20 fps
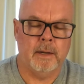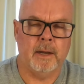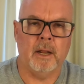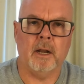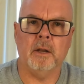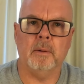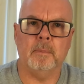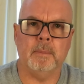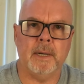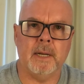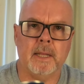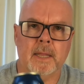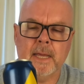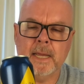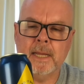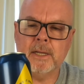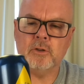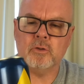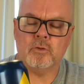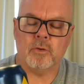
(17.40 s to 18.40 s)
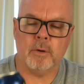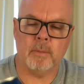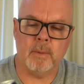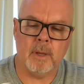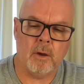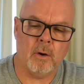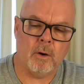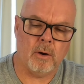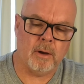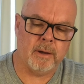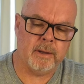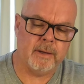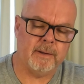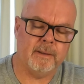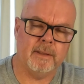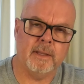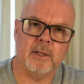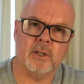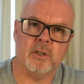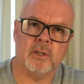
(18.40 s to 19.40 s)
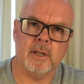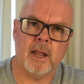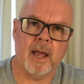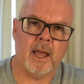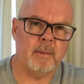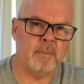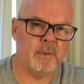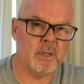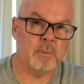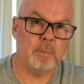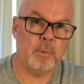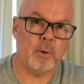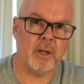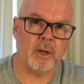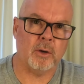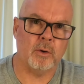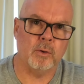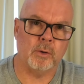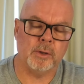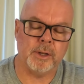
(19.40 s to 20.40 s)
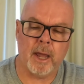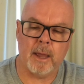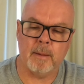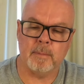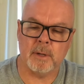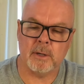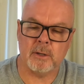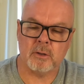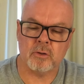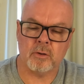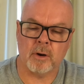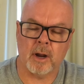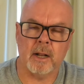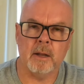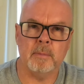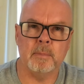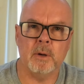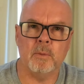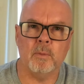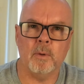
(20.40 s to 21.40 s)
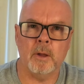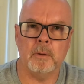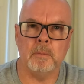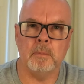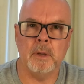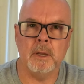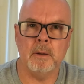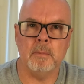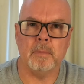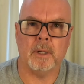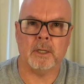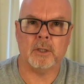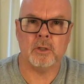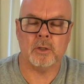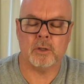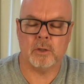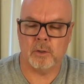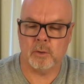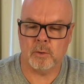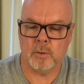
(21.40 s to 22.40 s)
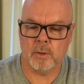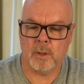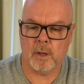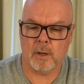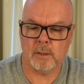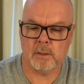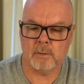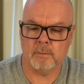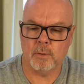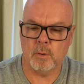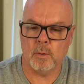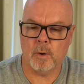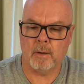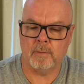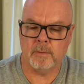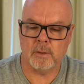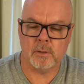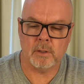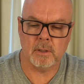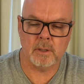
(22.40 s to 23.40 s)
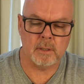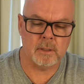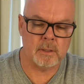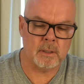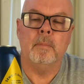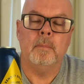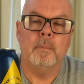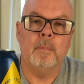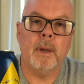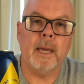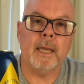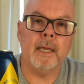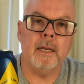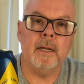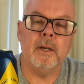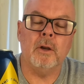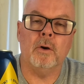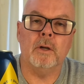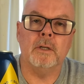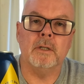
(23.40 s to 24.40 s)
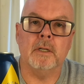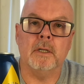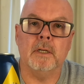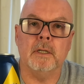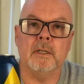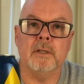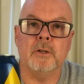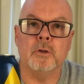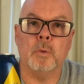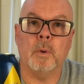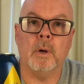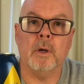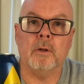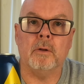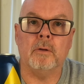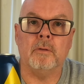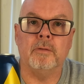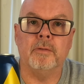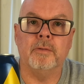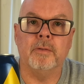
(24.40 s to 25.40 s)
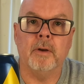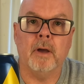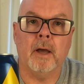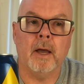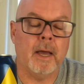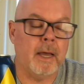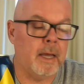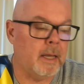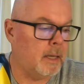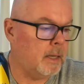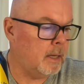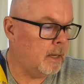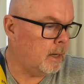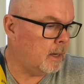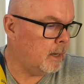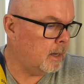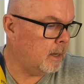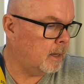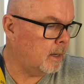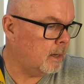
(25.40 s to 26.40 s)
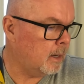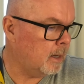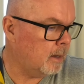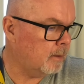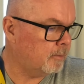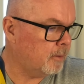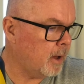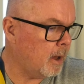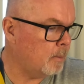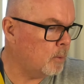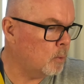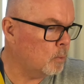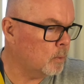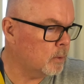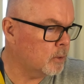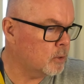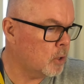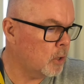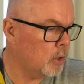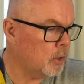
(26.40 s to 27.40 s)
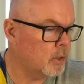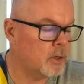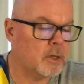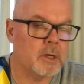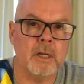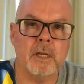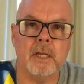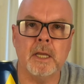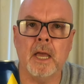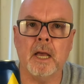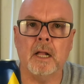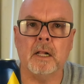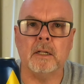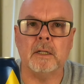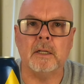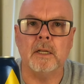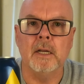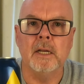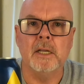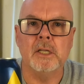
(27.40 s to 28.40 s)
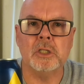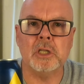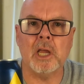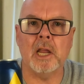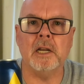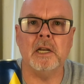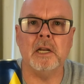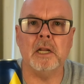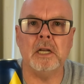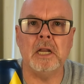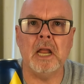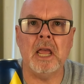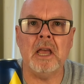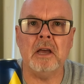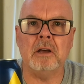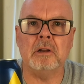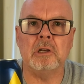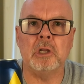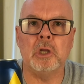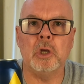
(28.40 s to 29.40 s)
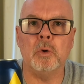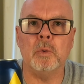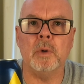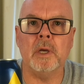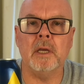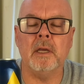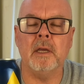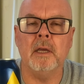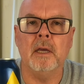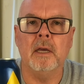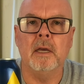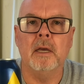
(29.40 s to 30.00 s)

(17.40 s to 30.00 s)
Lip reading: Now a little bit of the history behind this name. It's a pretty cool name in Australia, but it won't mean much to those of you overseas. Back in 1912, a farmer was heard to yell, "Send her down, Hughie,"